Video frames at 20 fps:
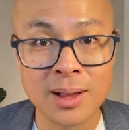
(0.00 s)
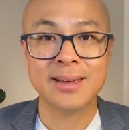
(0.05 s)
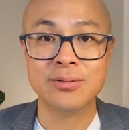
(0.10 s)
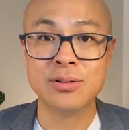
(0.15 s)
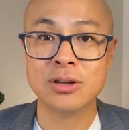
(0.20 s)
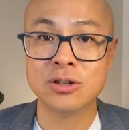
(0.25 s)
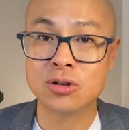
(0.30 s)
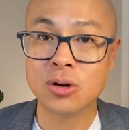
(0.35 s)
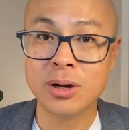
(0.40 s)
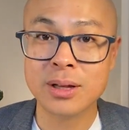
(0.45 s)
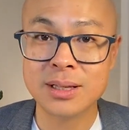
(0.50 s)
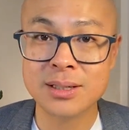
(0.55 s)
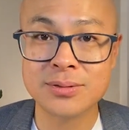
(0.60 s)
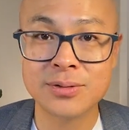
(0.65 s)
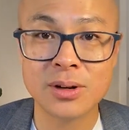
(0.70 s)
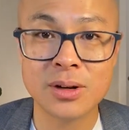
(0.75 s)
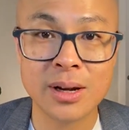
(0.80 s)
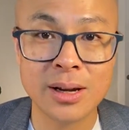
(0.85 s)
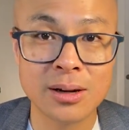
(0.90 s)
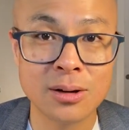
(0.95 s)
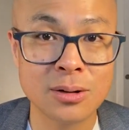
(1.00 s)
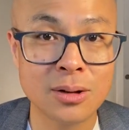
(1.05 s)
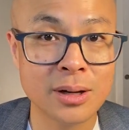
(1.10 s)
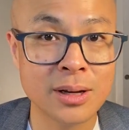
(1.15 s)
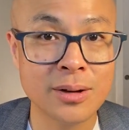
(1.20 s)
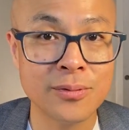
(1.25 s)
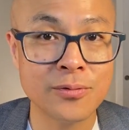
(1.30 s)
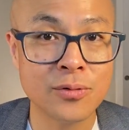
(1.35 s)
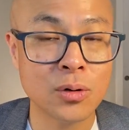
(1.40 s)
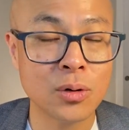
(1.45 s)
If you enjoyed this video and you're
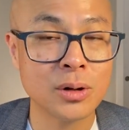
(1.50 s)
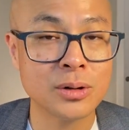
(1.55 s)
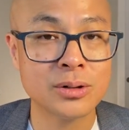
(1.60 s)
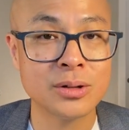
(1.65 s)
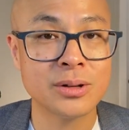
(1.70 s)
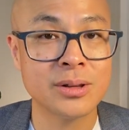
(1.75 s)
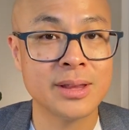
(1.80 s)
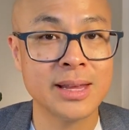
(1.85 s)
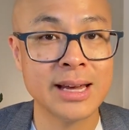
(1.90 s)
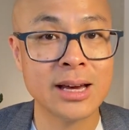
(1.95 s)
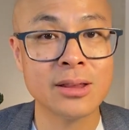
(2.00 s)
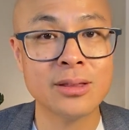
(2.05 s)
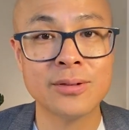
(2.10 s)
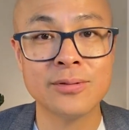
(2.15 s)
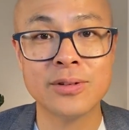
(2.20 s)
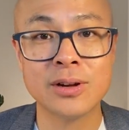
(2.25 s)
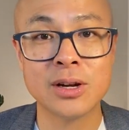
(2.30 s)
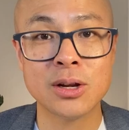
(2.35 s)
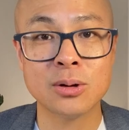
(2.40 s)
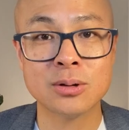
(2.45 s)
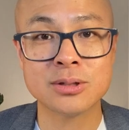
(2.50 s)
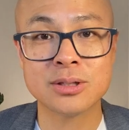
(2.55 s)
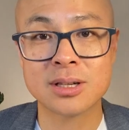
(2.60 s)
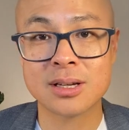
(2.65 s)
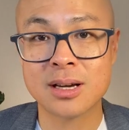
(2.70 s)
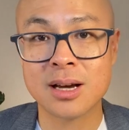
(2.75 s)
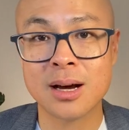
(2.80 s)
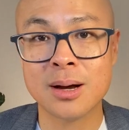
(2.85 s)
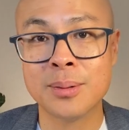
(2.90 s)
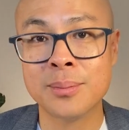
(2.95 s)
looking forward to the other videos to
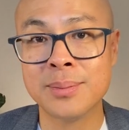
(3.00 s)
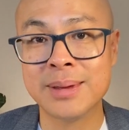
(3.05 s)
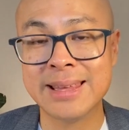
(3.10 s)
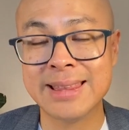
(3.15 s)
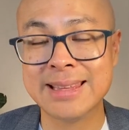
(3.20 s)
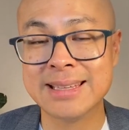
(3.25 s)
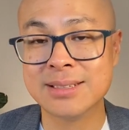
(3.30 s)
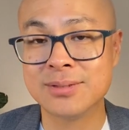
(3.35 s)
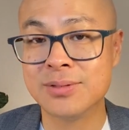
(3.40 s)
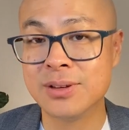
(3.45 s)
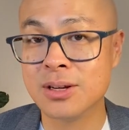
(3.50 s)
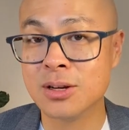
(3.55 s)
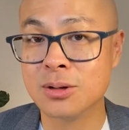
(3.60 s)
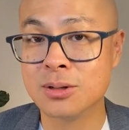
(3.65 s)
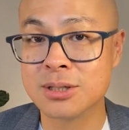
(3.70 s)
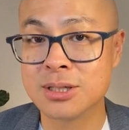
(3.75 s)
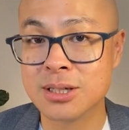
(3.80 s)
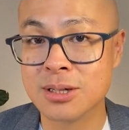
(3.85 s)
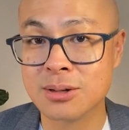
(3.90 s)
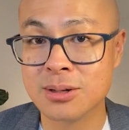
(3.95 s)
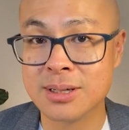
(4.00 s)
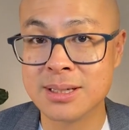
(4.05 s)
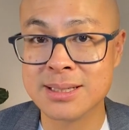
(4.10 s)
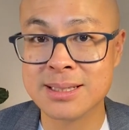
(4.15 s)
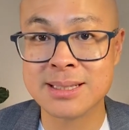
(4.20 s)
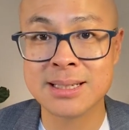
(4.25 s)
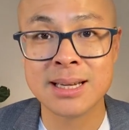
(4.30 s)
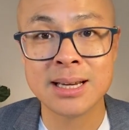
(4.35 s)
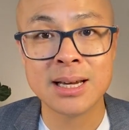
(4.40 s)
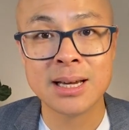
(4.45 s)
come in this video
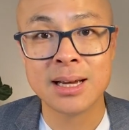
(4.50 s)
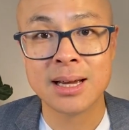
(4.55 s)
series,